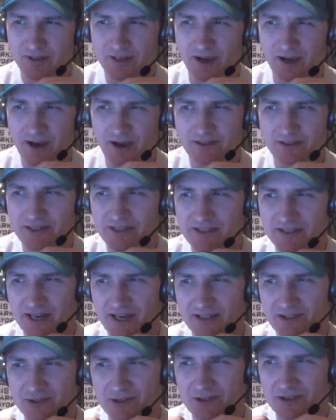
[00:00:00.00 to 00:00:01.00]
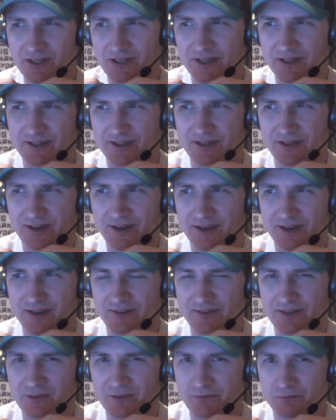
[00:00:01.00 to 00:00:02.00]
I like Shattenkirk, and I
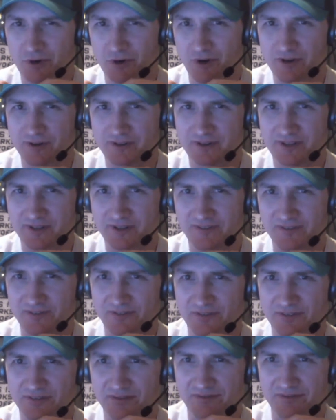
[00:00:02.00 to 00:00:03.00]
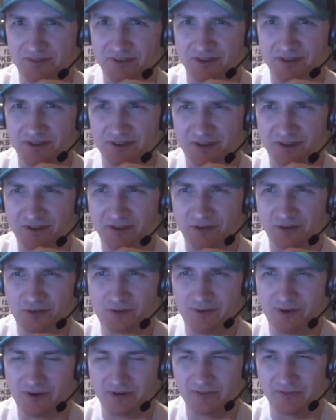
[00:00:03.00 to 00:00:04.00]
think Braun gets an undue
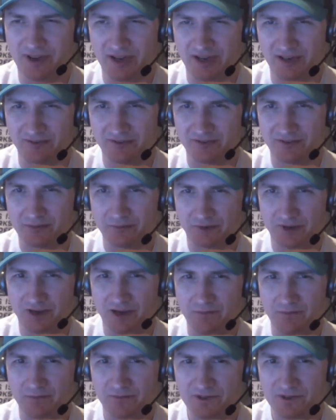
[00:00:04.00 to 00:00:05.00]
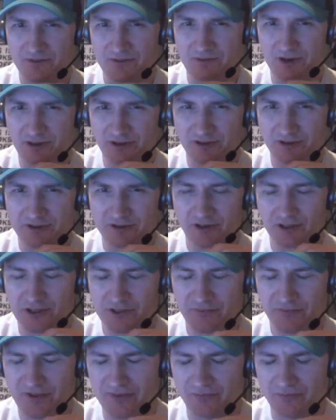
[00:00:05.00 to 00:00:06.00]
amount of hate sometimes among
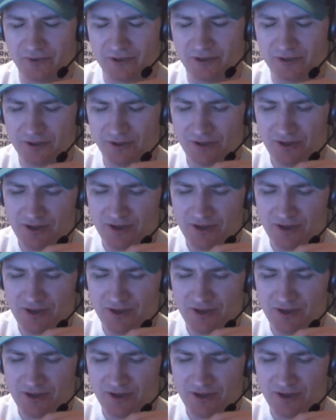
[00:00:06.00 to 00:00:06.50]
Sharks faithful.